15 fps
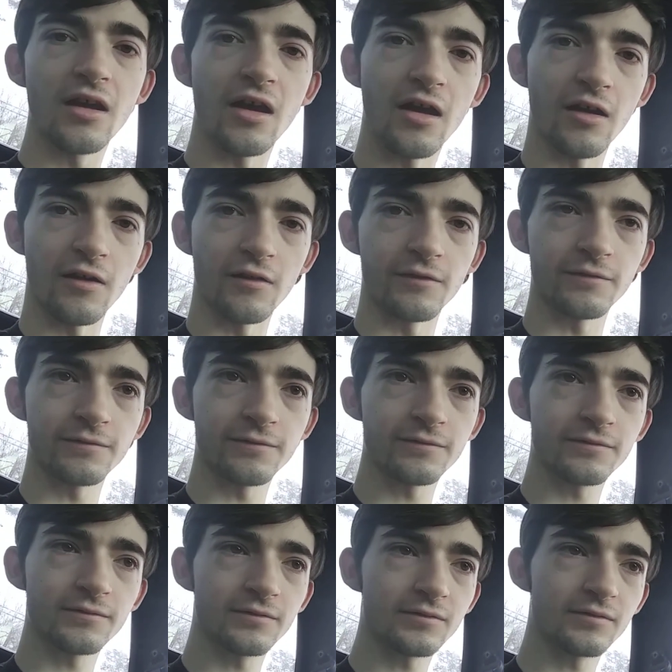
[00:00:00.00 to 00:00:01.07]
of
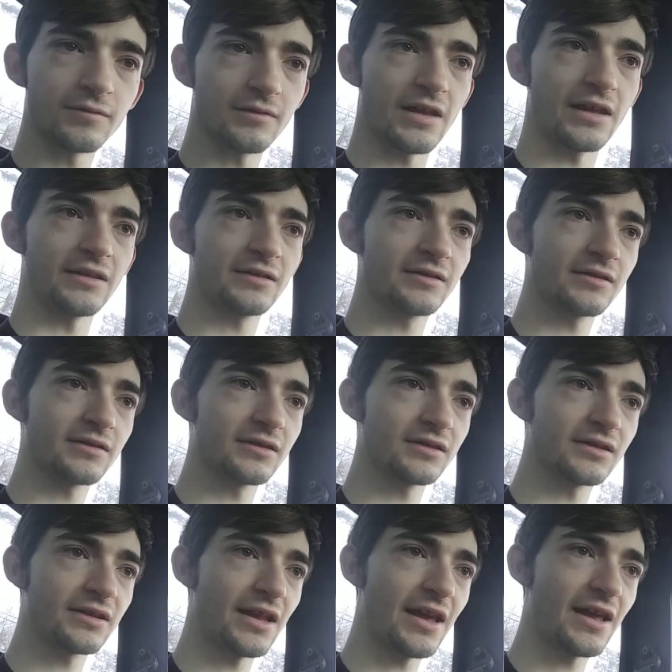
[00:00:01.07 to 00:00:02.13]
like
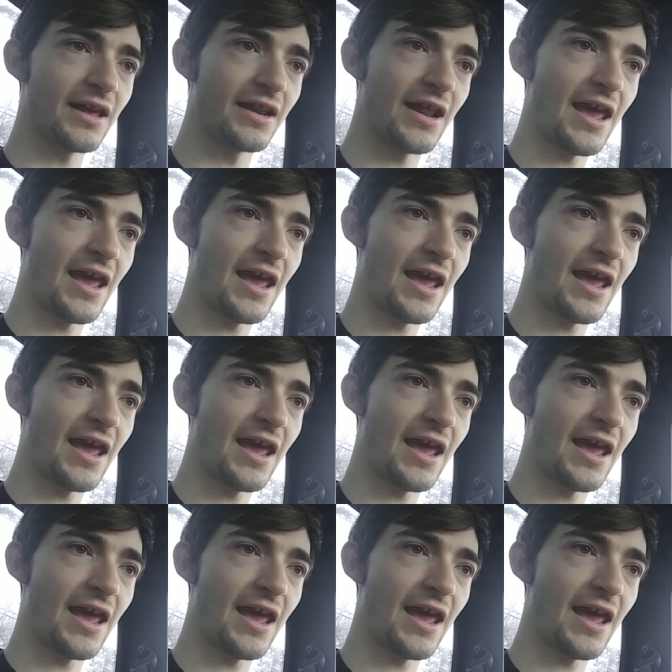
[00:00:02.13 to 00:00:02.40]
in